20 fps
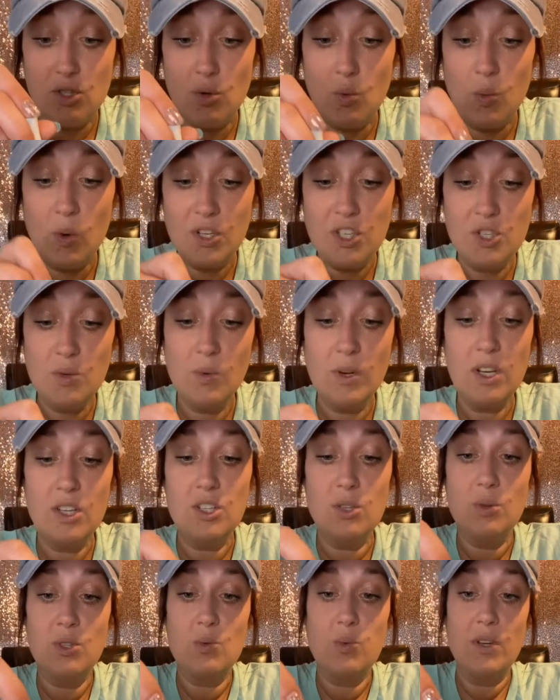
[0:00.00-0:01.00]
What you want to do
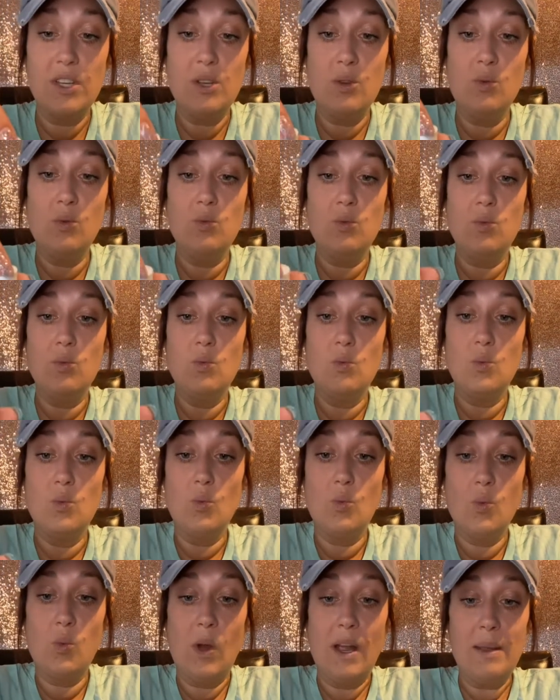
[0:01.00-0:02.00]
is when you
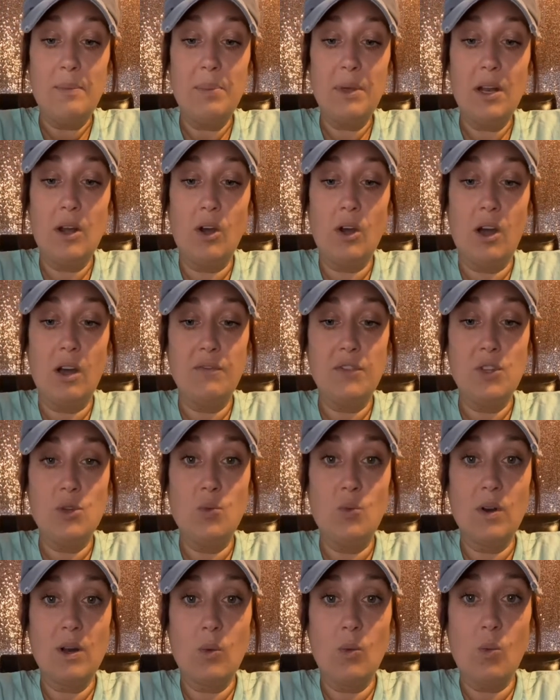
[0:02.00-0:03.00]
wipe it off, you
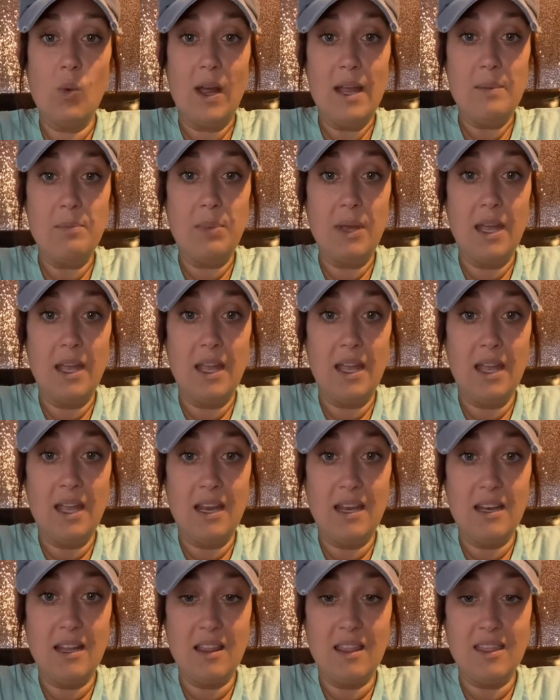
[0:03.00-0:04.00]
want to wipe it
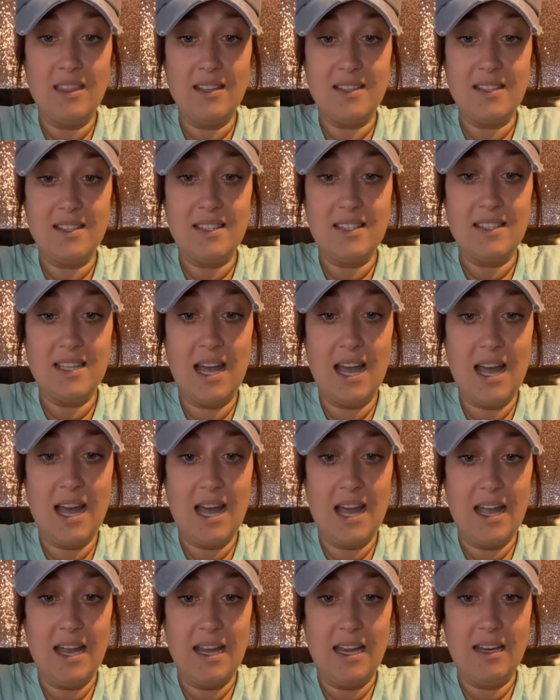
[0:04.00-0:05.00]
in the
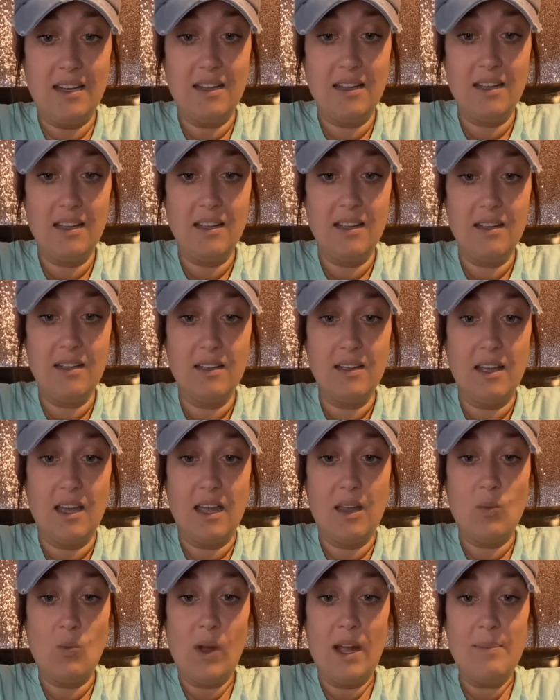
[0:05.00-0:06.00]
side. Okay,
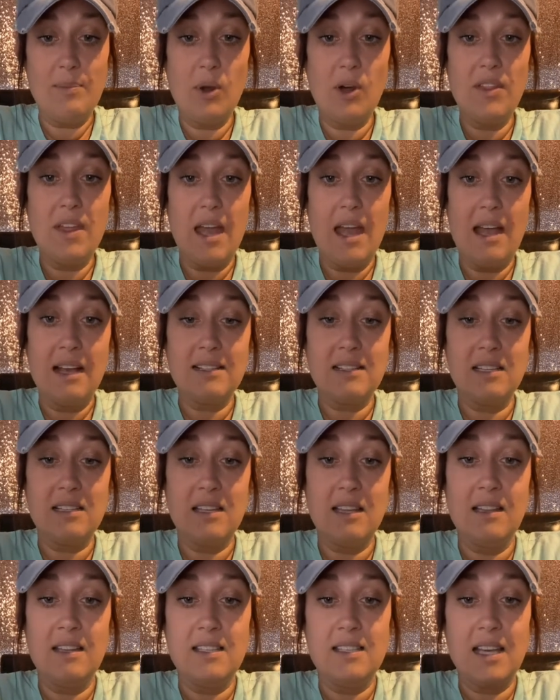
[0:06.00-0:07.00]
wipe all the excess in
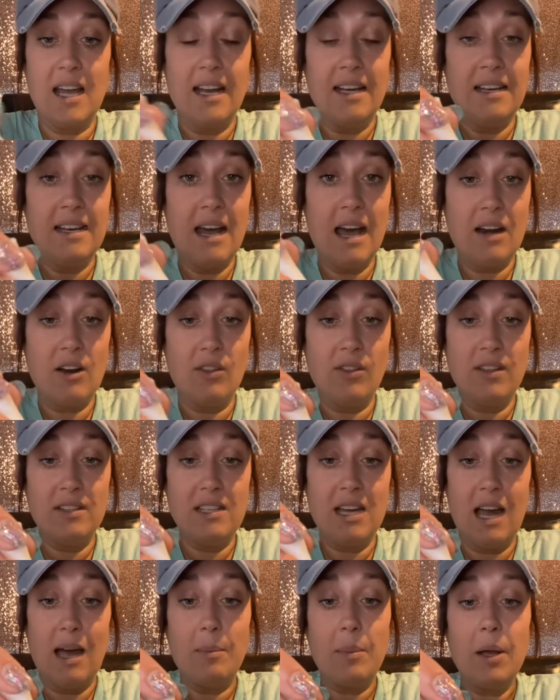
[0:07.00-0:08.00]
the side, not on the
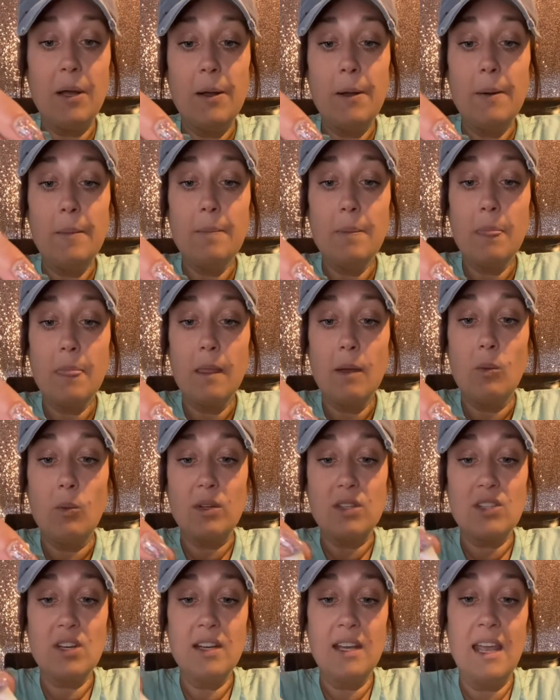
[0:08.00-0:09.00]
top. What's
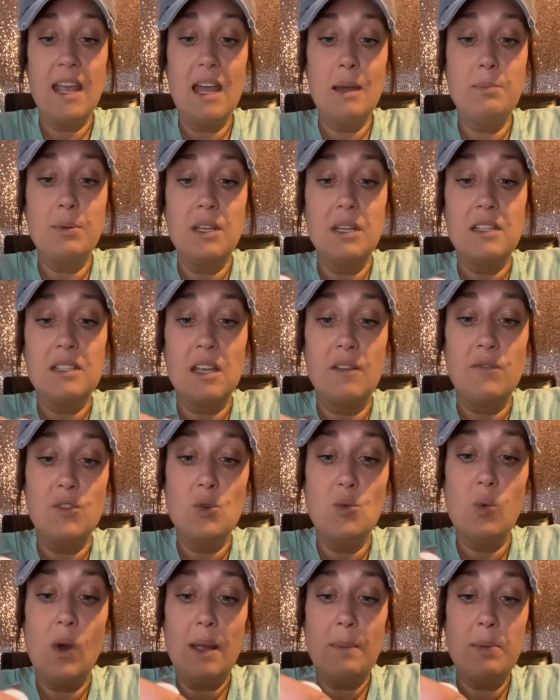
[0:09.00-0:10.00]
going to happen is if you
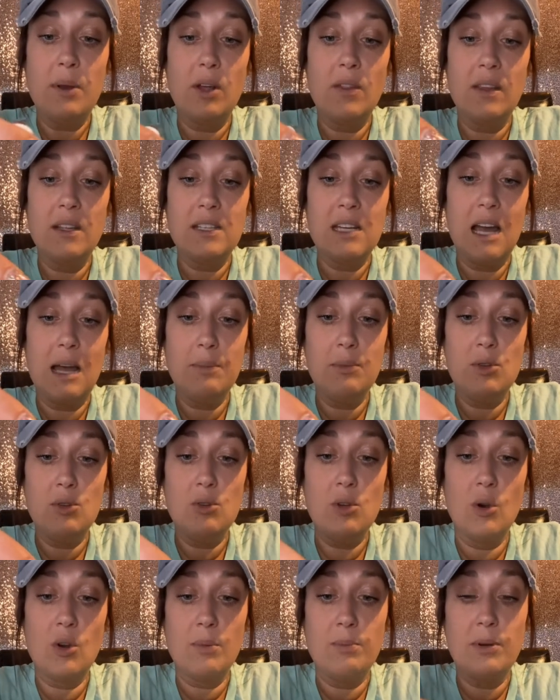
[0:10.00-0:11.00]
wipe it on the top, you
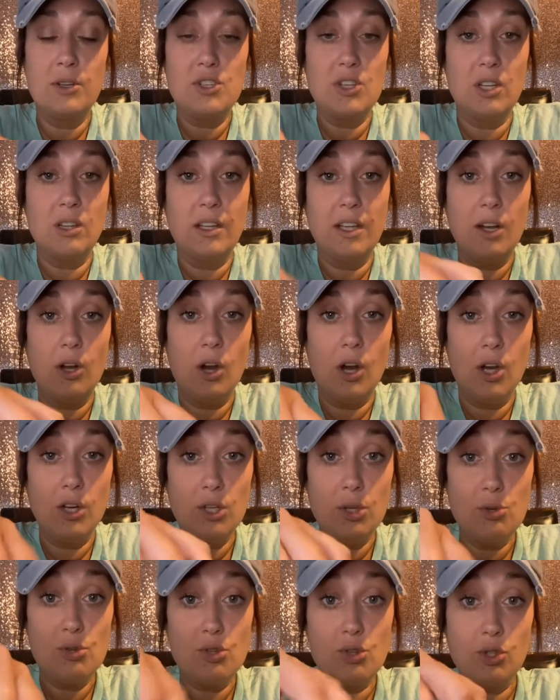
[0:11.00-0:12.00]
go to put your lid on,
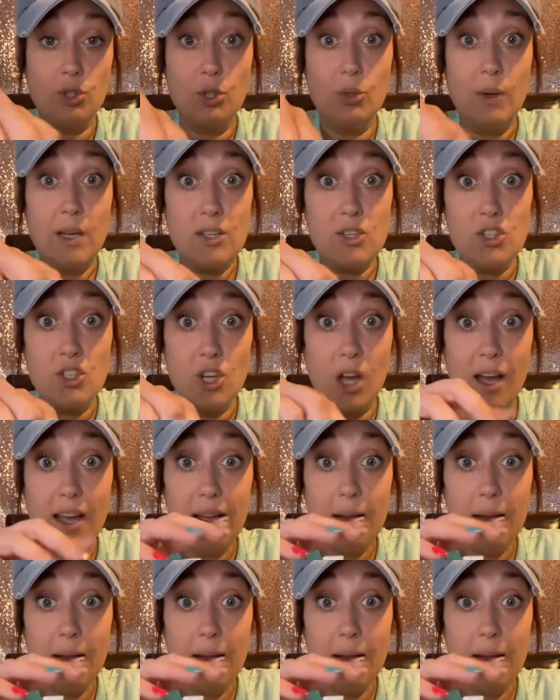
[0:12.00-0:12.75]
you screw it shut.